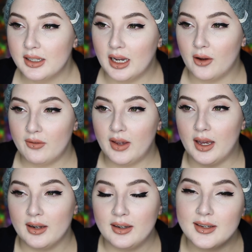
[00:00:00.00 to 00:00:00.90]
Now I've
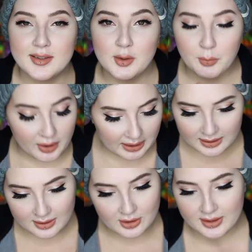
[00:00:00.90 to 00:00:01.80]
had a nice little
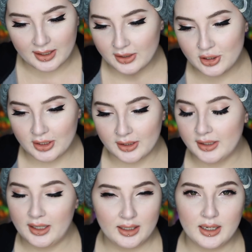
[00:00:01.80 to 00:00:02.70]
break to just kind of chill
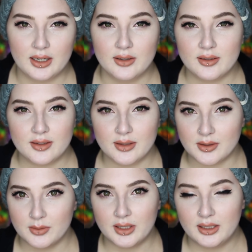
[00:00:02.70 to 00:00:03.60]
and hang out because I
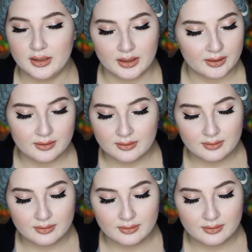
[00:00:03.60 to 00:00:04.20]
was working like